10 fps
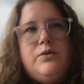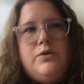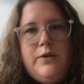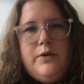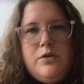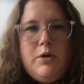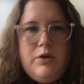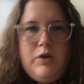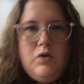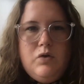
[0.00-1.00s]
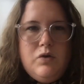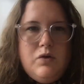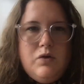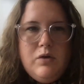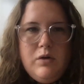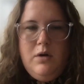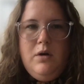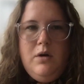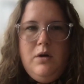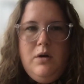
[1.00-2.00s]
So surface
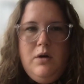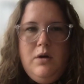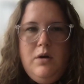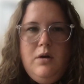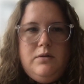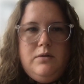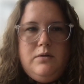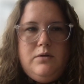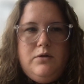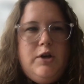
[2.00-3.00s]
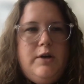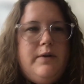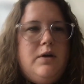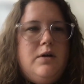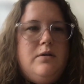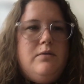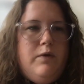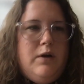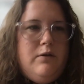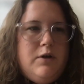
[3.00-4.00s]
proteins? Do you have a
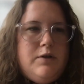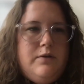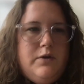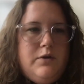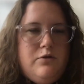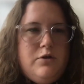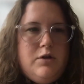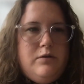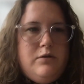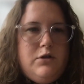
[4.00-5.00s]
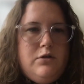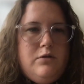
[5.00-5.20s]
virus of interest?